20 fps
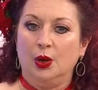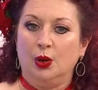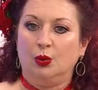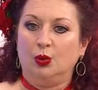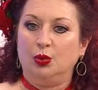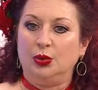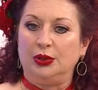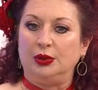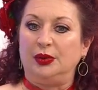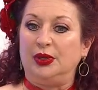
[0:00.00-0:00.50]

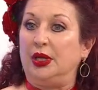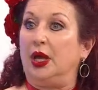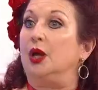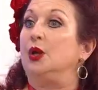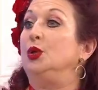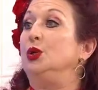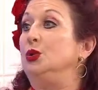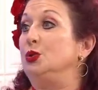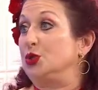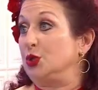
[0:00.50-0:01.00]
really
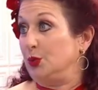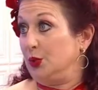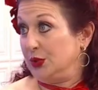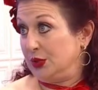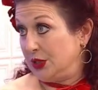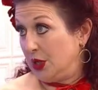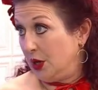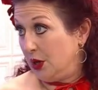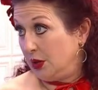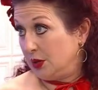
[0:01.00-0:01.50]
unusual
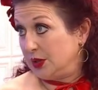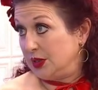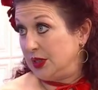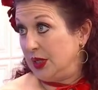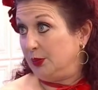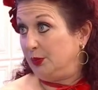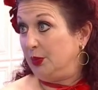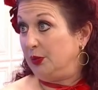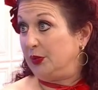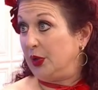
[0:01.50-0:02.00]
songs
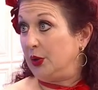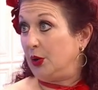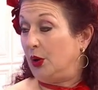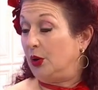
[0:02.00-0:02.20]
that, that